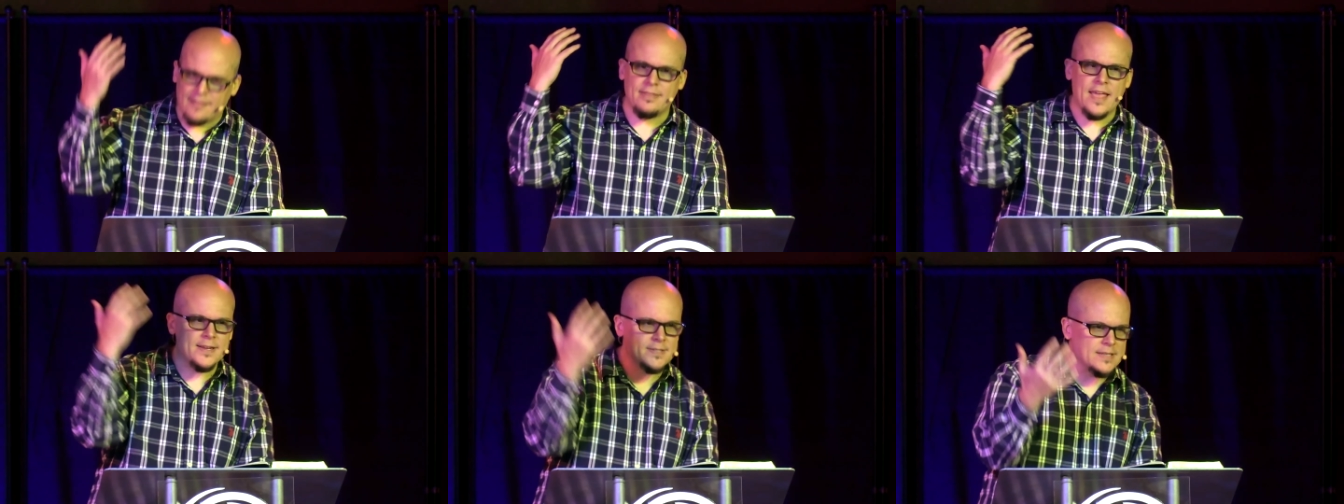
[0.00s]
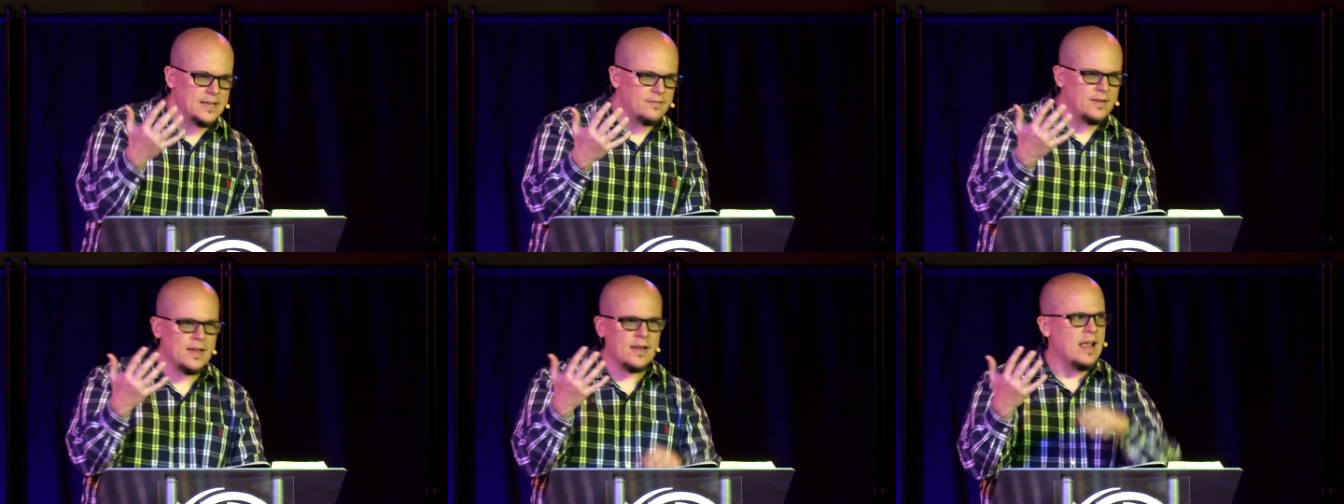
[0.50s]
and
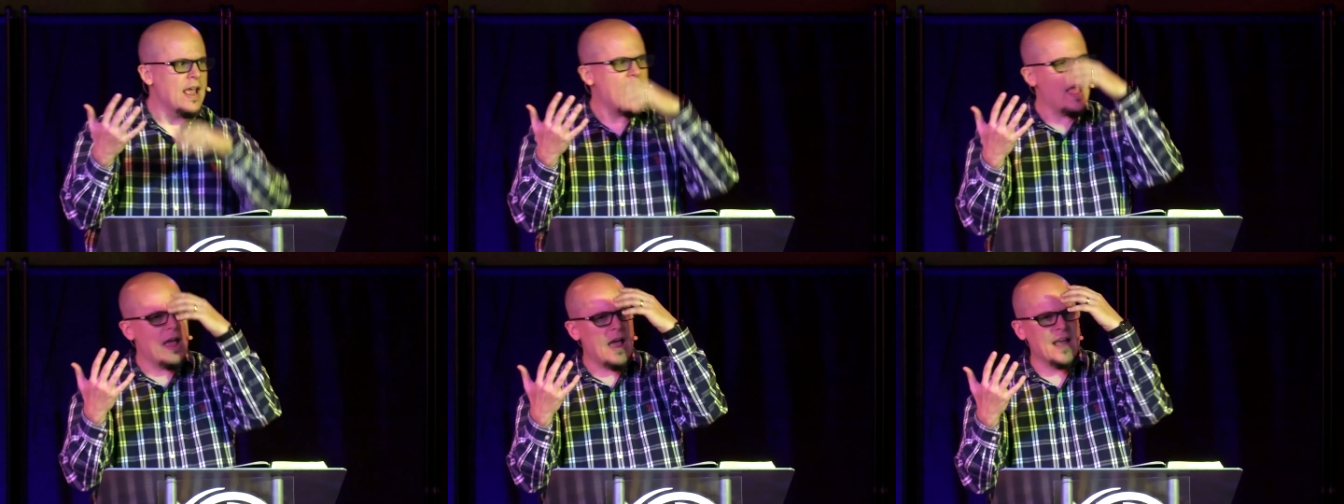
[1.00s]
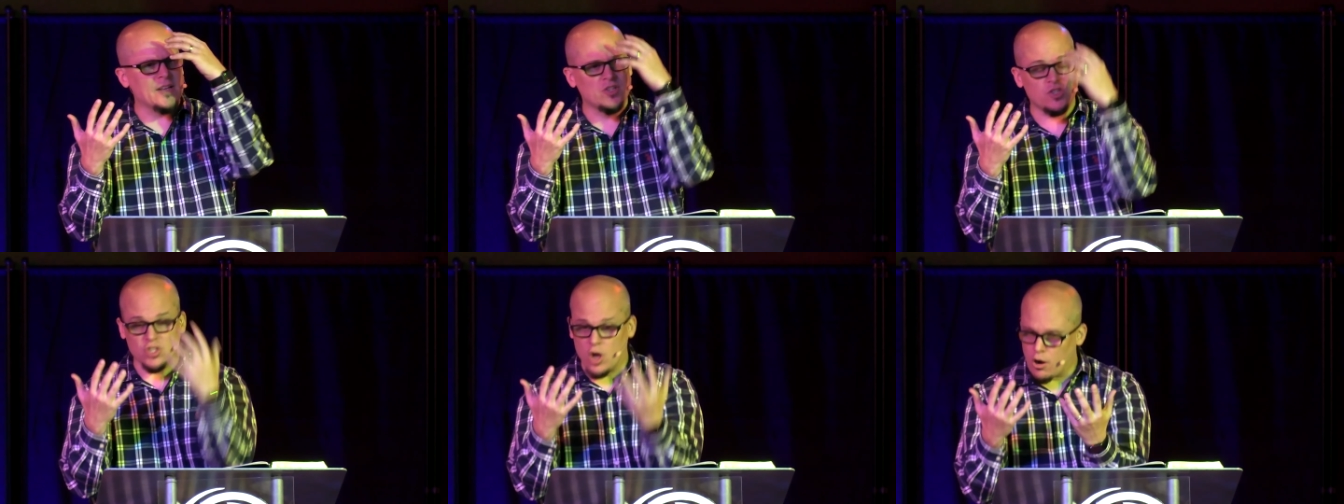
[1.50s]
thanksgiving and
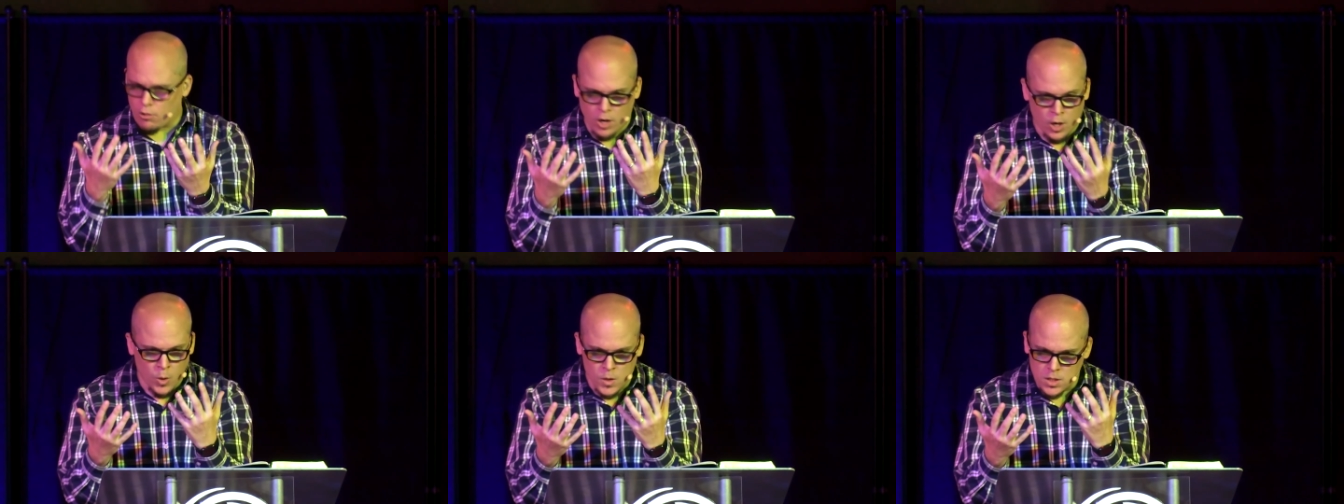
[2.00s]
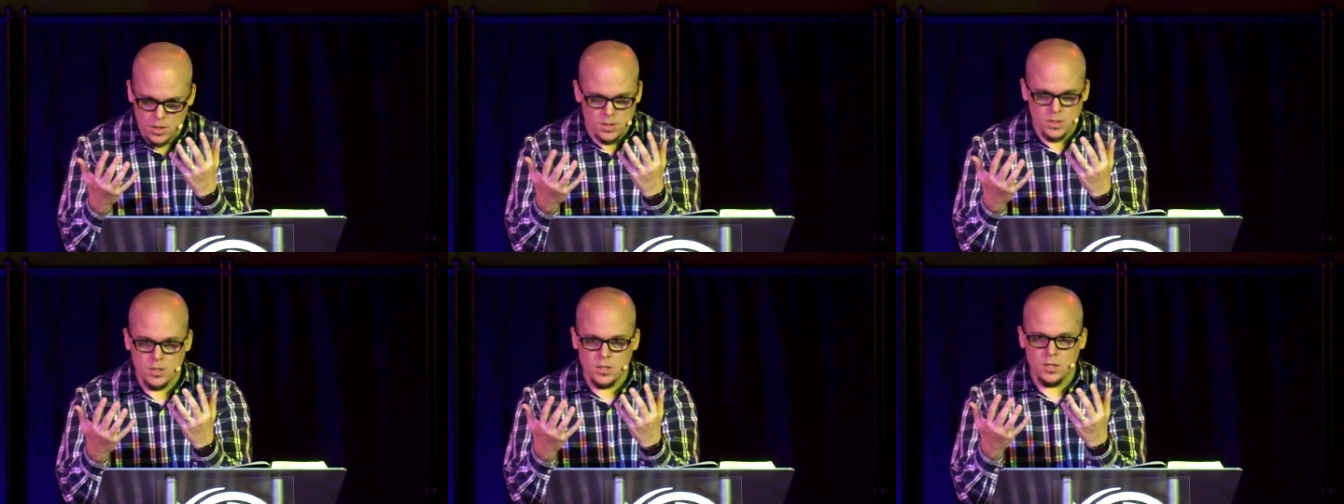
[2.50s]
sorrow
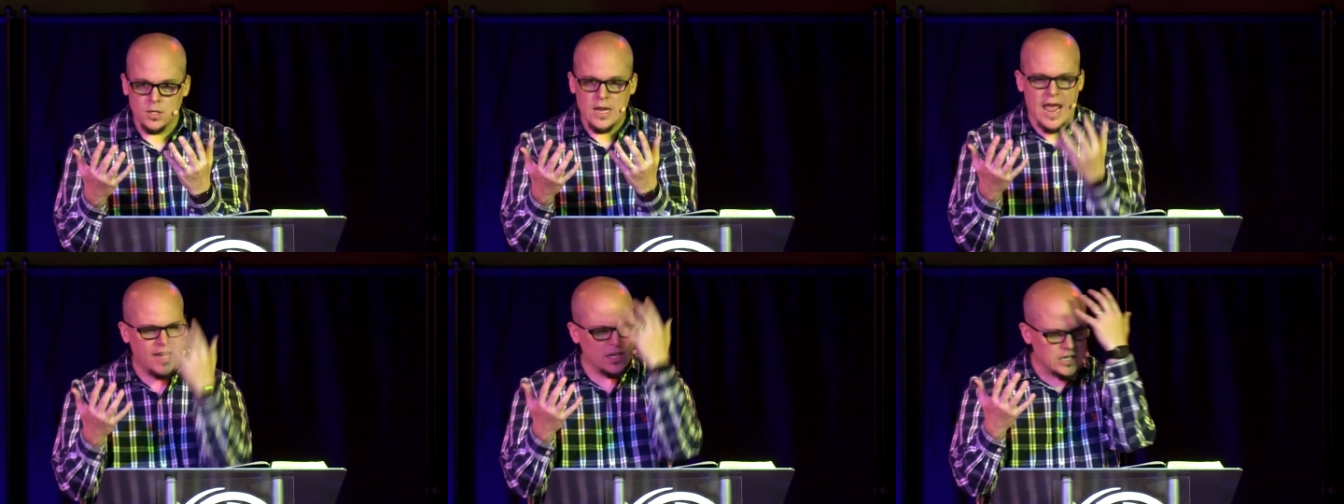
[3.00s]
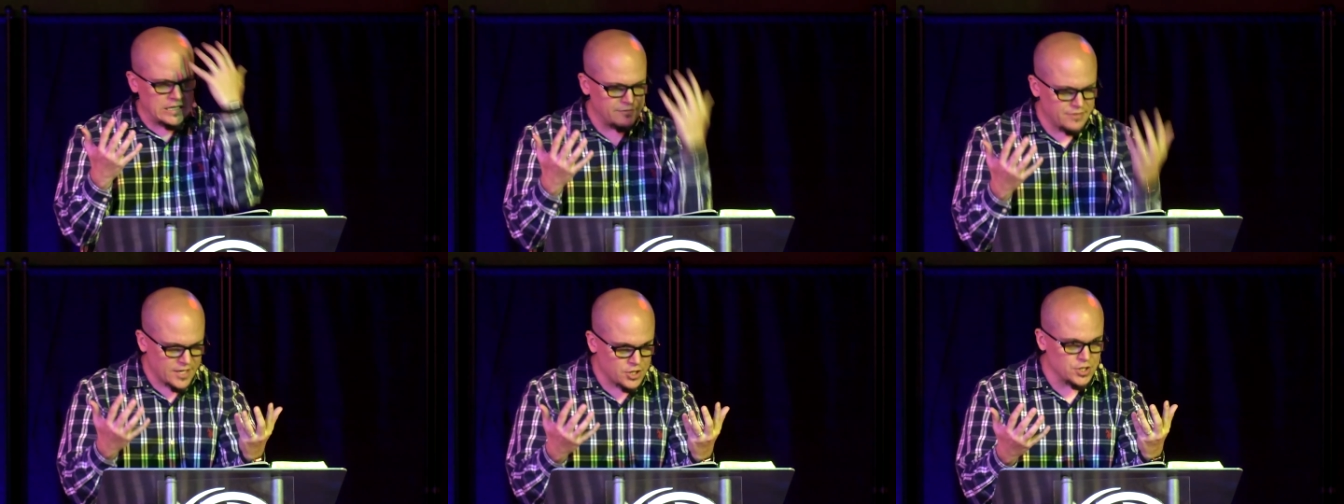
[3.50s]
and
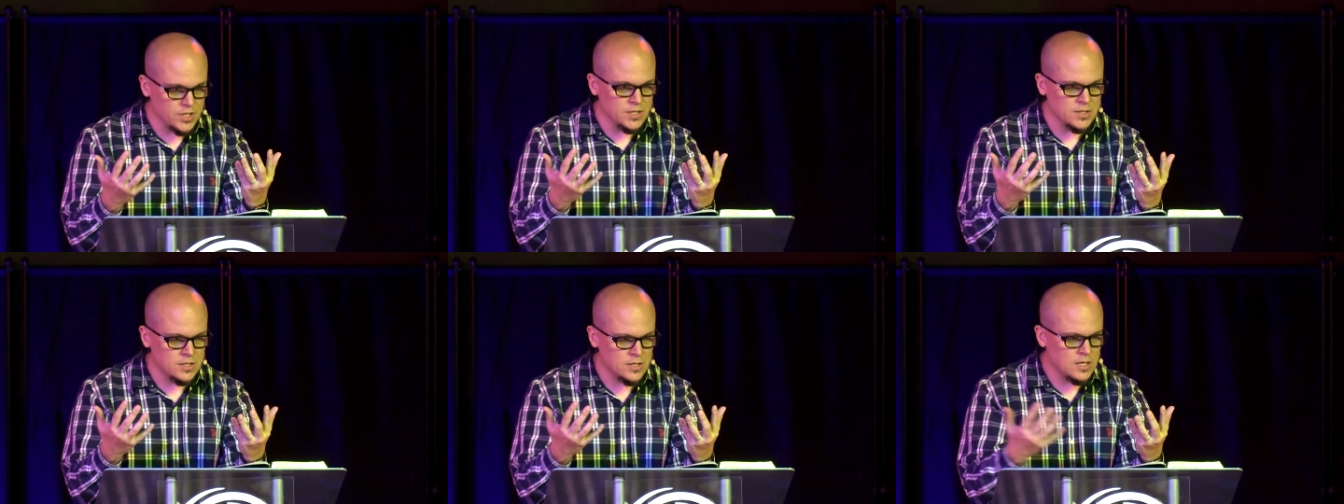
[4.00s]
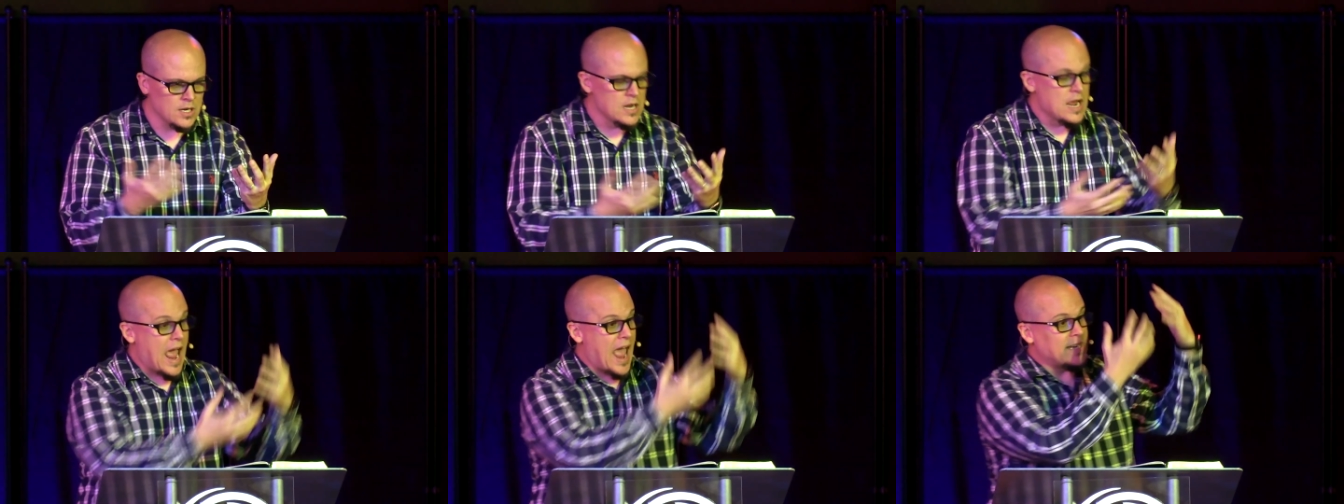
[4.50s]
conviction
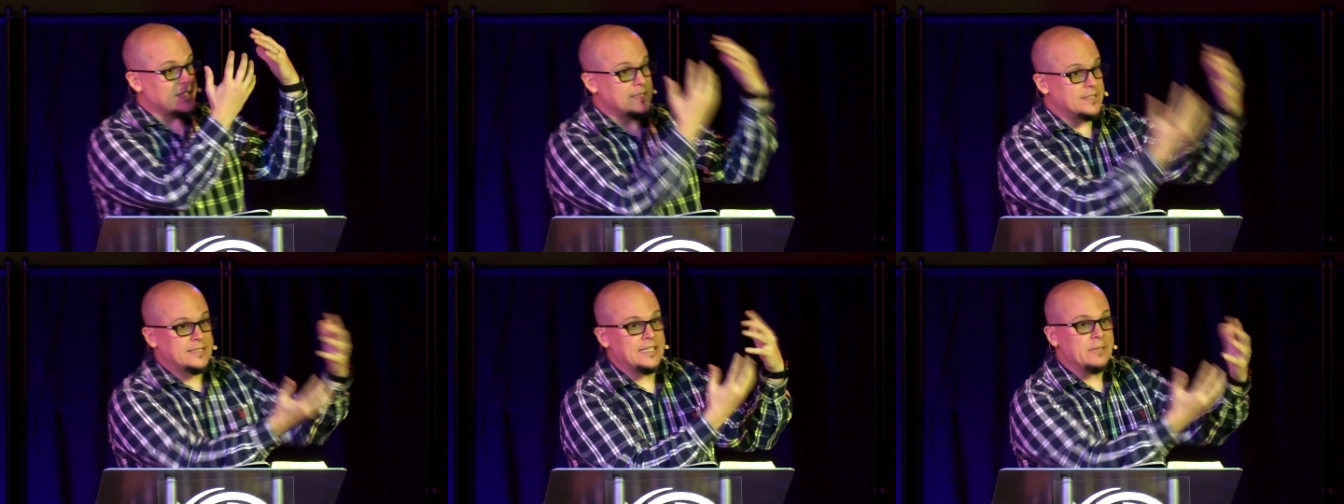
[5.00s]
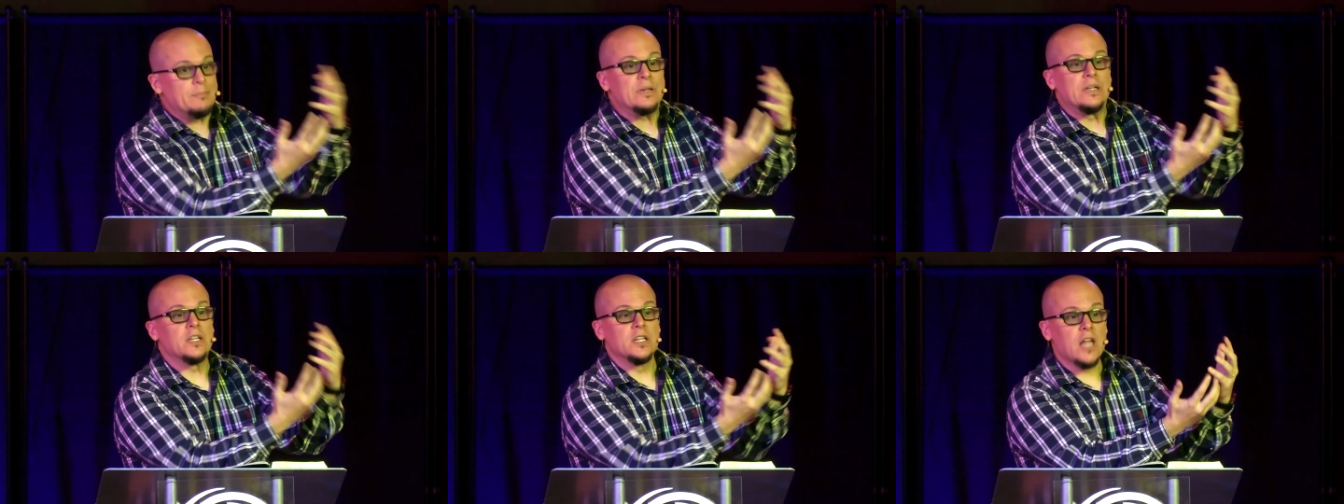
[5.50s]
and deep
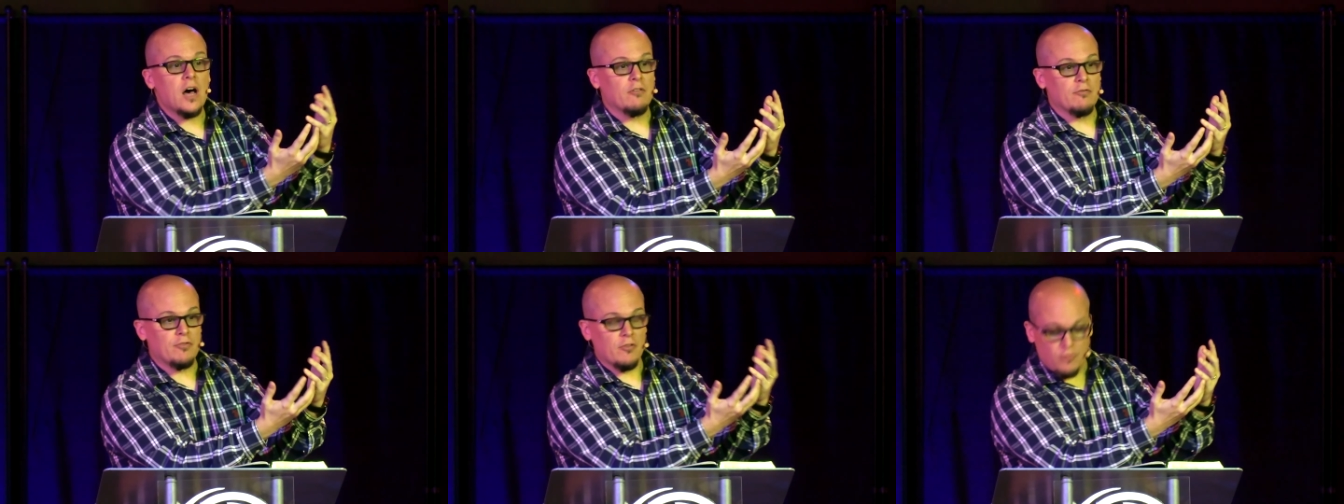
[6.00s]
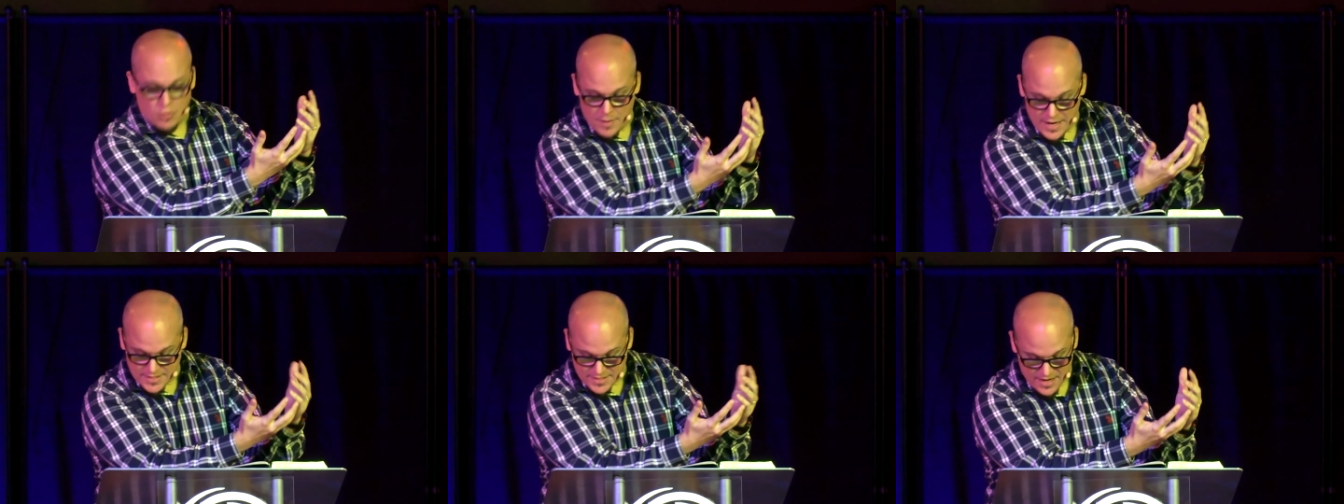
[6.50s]
love for
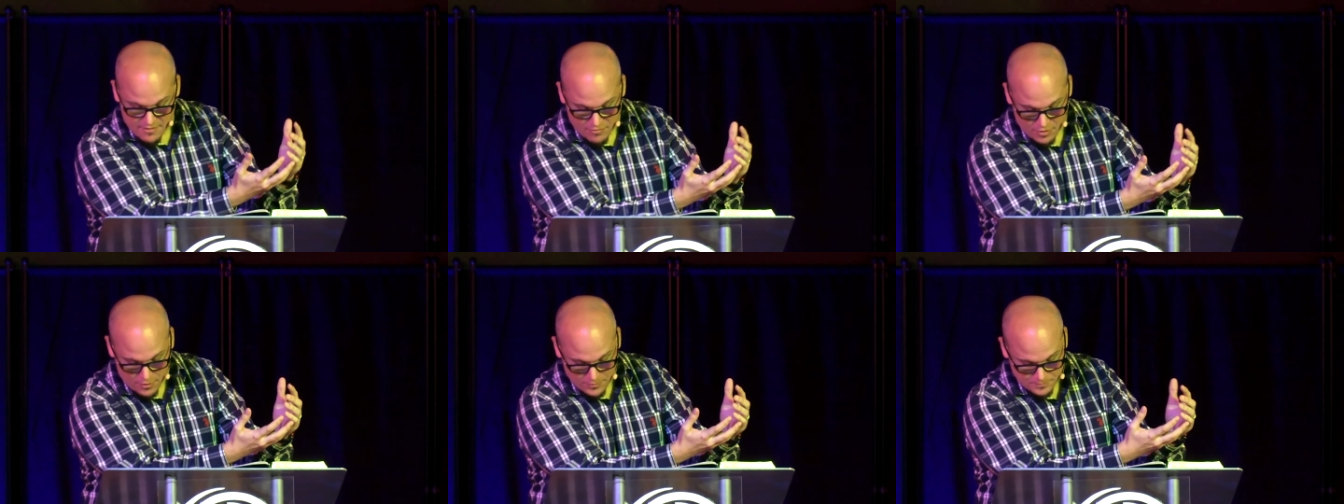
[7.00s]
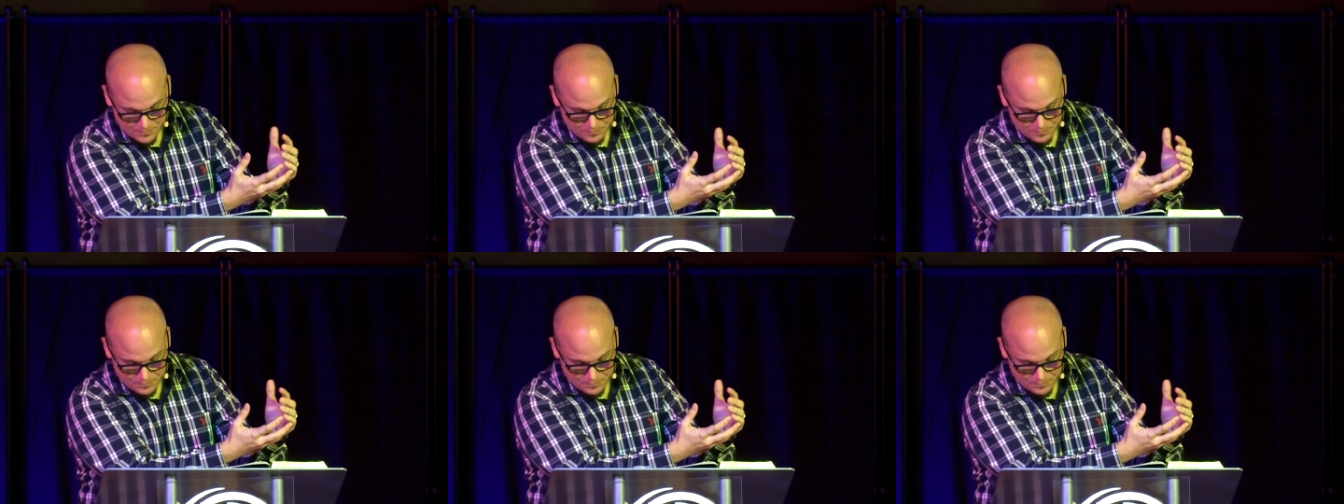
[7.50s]
my Savior,